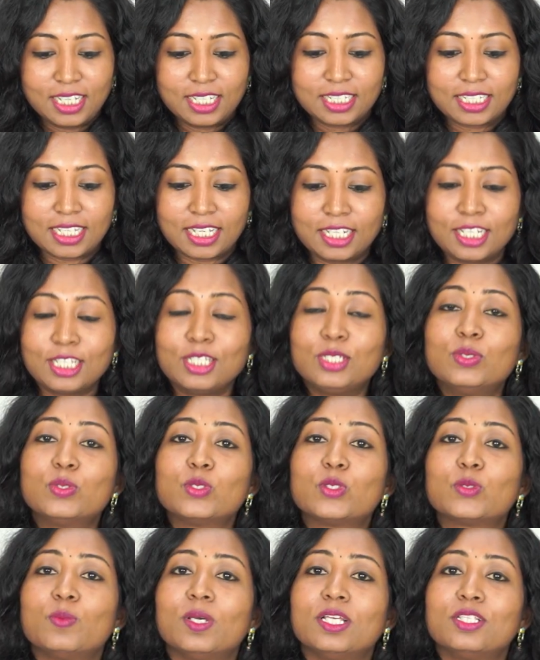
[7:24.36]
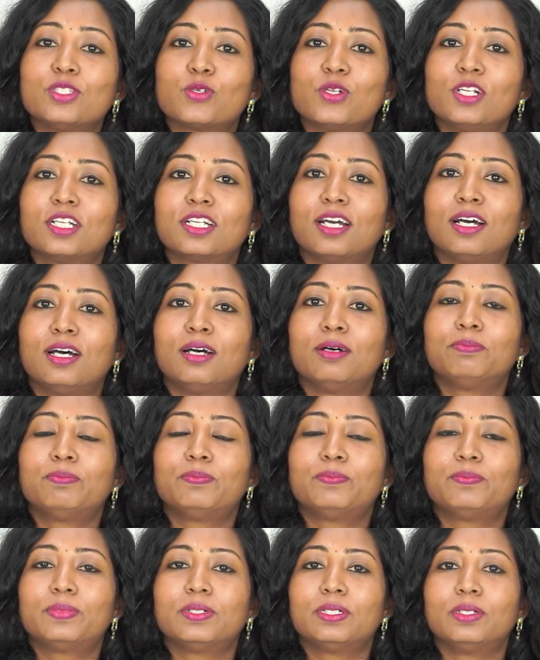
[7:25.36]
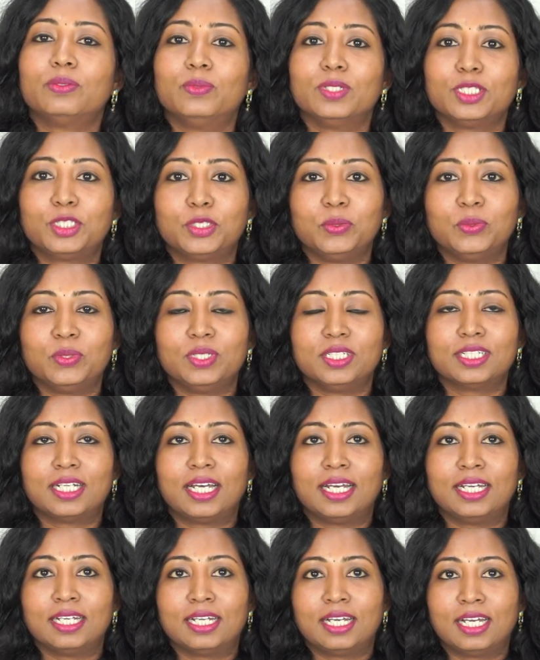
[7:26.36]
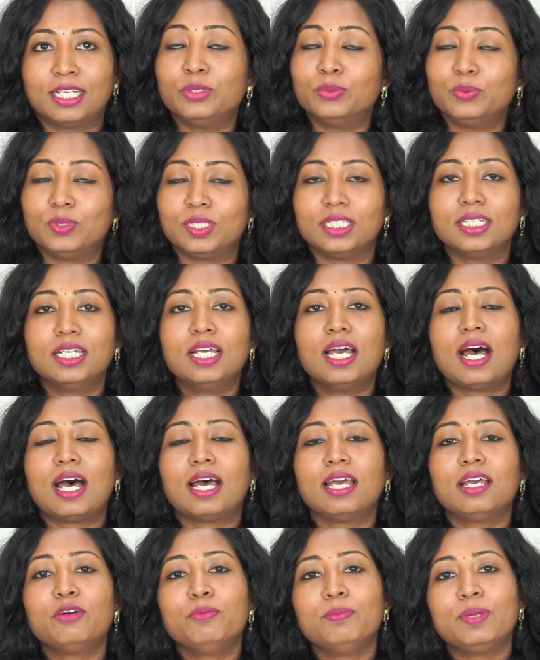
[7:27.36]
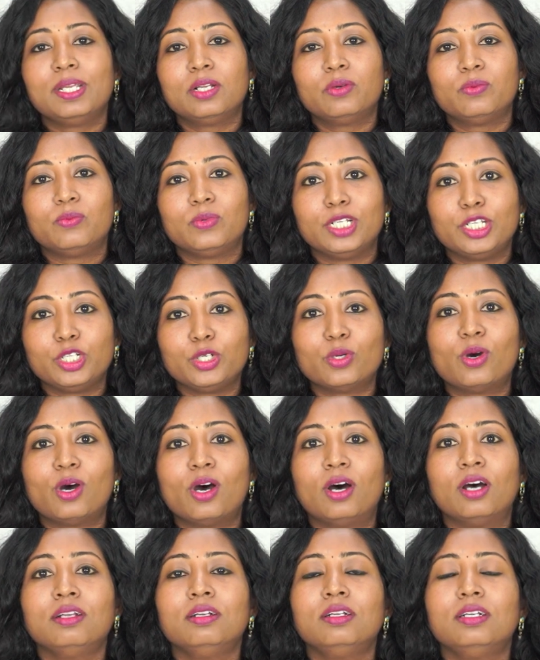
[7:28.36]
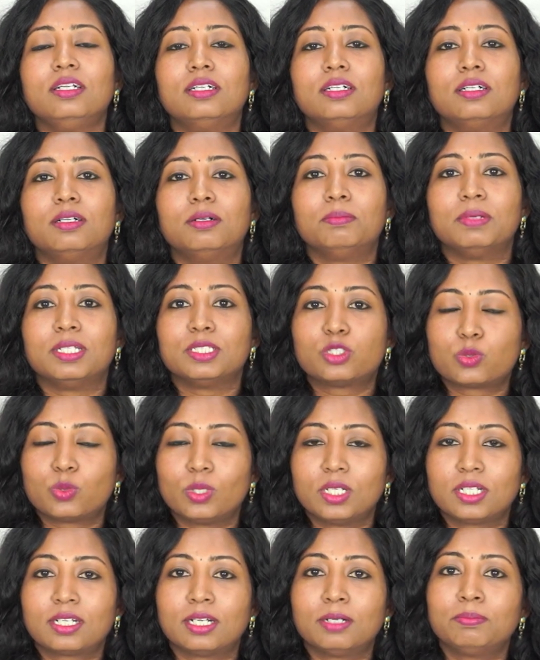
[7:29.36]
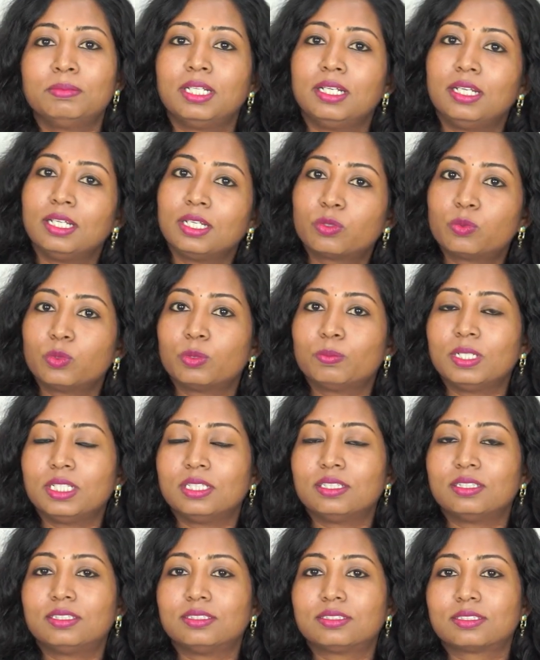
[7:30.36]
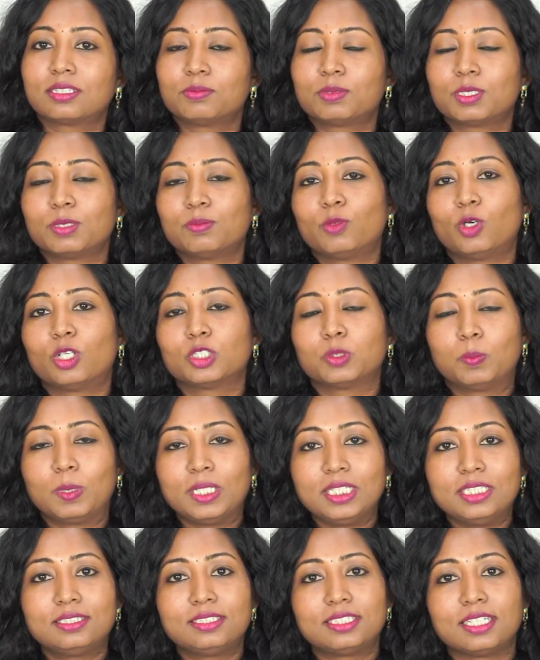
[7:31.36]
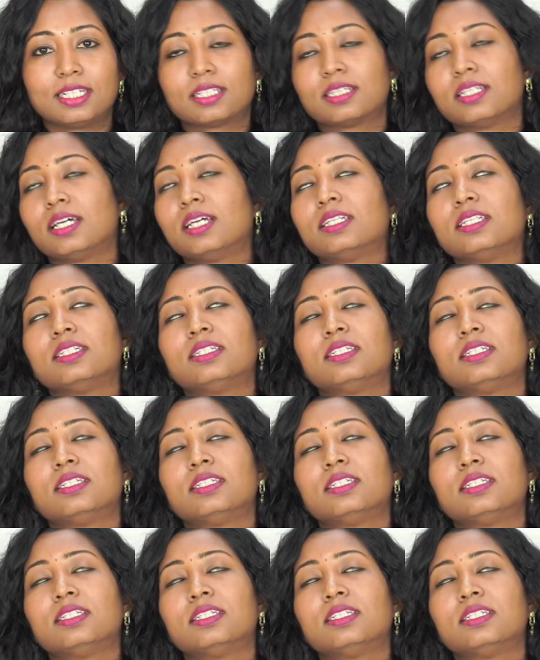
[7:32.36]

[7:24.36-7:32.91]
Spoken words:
Can I use menstrual cup with IUD? I have made a video on menstrual cup. The link would be in the description box. Please check that.